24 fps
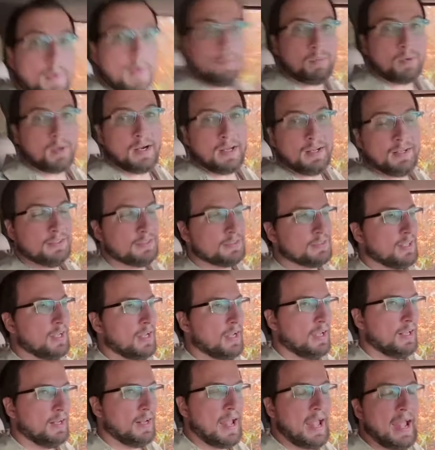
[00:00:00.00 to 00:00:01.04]
brakes
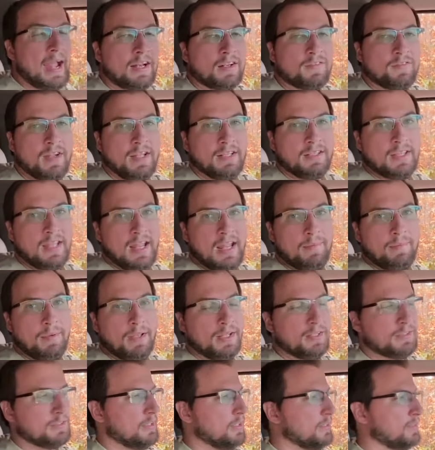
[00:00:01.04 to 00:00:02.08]
and activate the
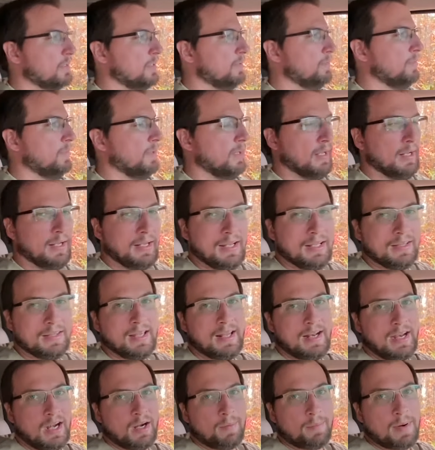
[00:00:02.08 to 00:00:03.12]
ABS system and get
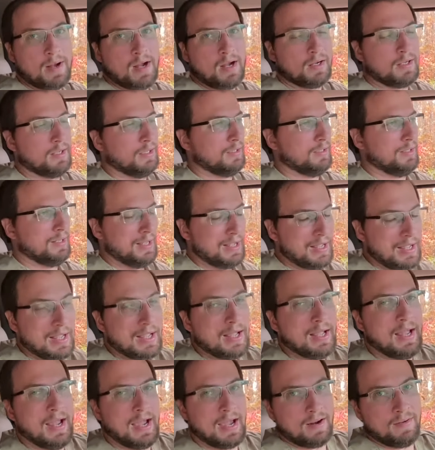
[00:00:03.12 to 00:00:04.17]
that air pocket
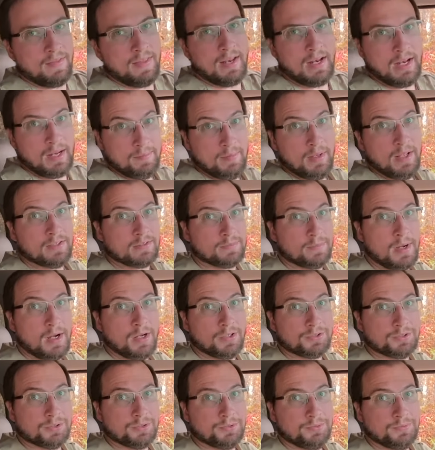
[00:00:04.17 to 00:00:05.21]
out of that ABS
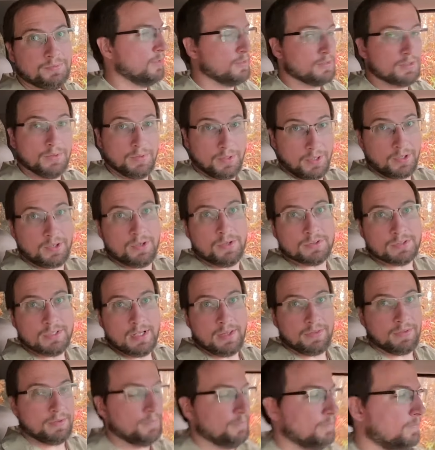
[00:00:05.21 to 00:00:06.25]
module. So here goes
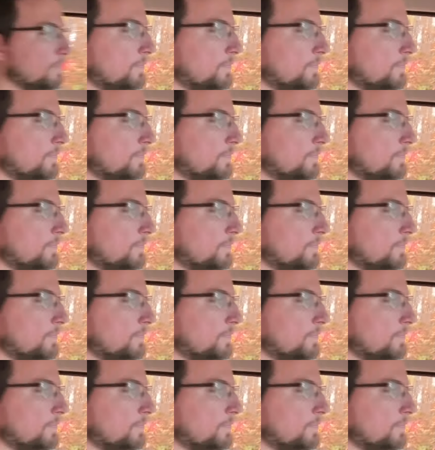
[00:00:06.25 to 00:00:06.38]
nothing.